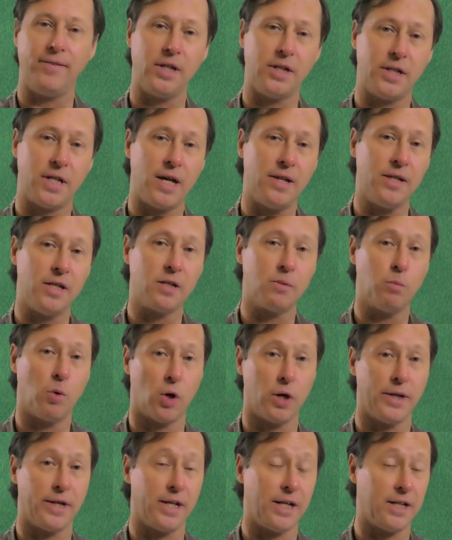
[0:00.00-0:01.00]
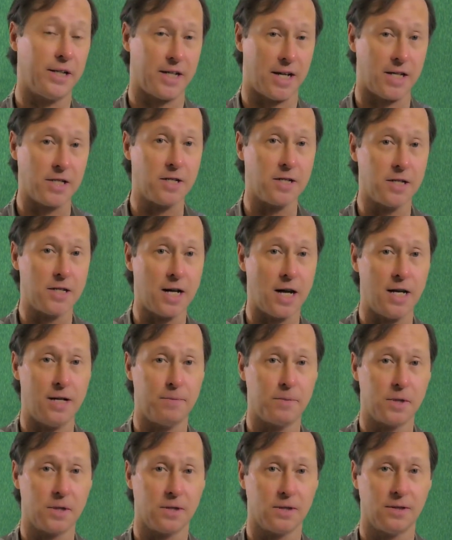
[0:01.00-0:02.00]
you done this more than a dozen
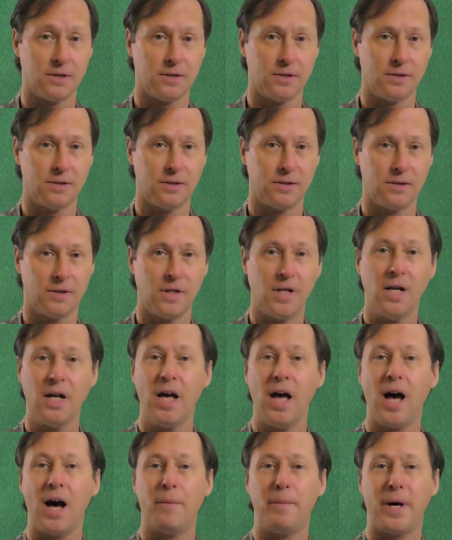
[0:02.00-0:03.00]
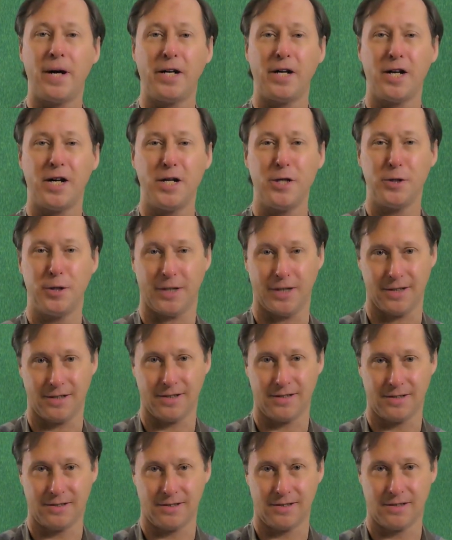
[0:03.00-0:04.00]
times? How about 100?
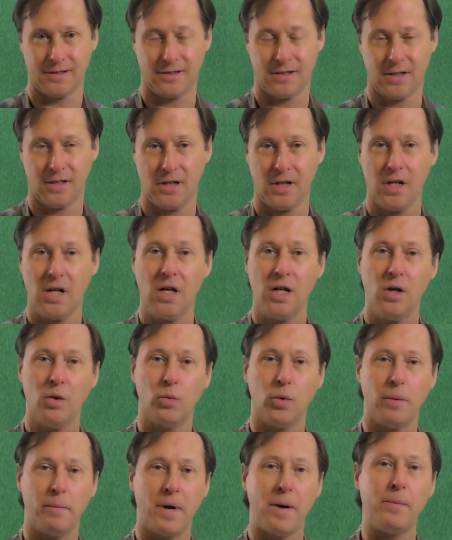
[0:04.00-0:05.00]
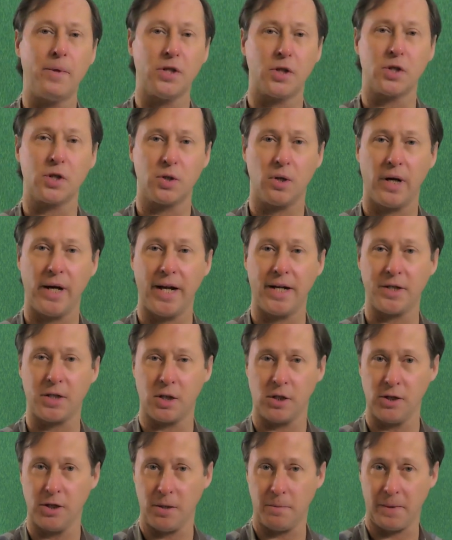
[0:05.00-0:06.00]
Remember the story I
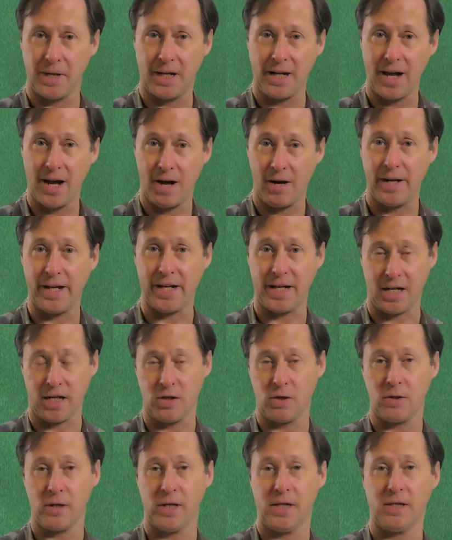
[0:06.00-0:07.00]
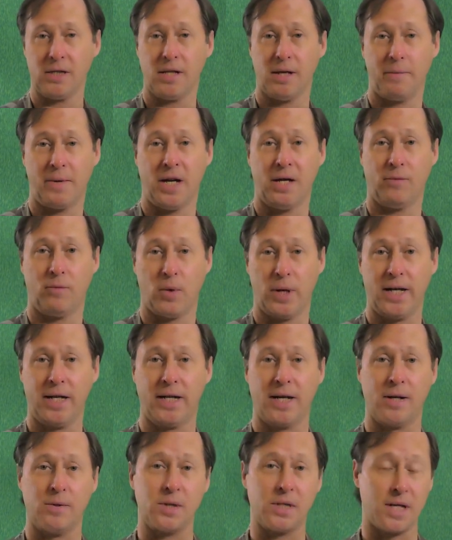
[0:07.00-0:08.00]
told you about how I increased the amount of weight
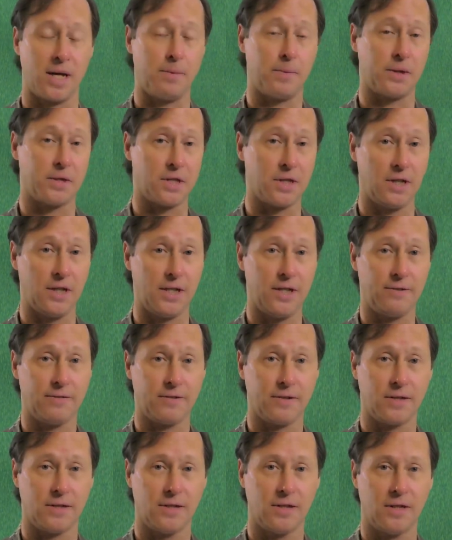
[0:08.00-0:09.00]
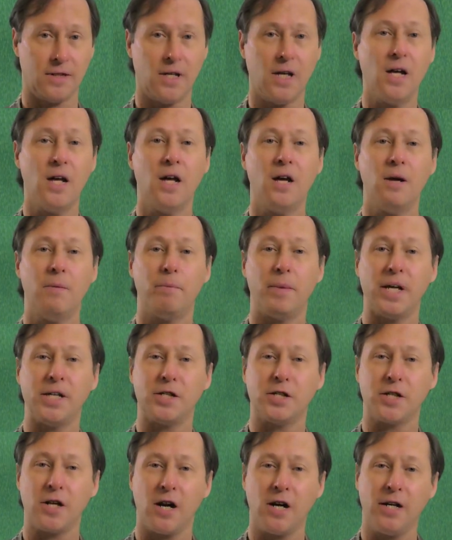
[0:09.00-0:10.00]
I was able to lift? By
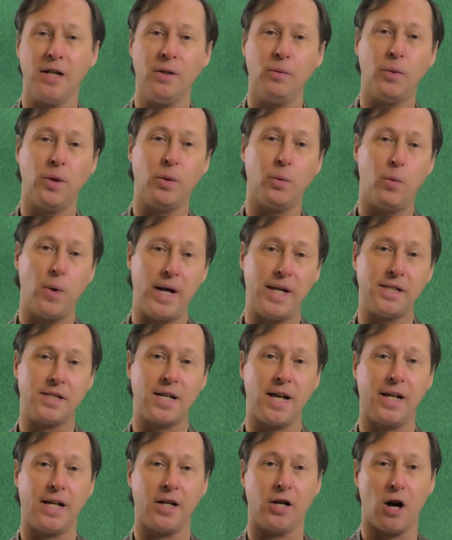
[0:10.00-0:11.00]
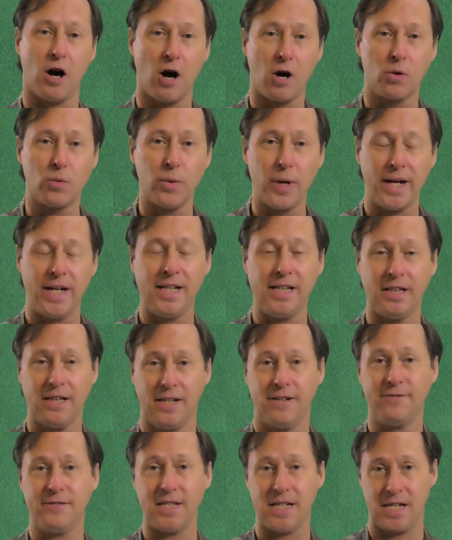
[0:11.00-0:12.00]
starting with weights I could already
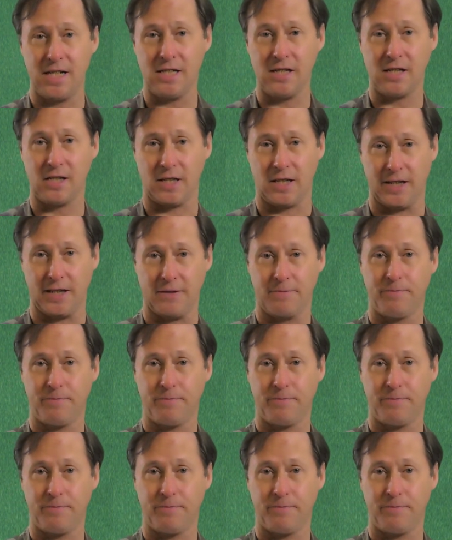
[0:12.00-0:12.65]
lift easily,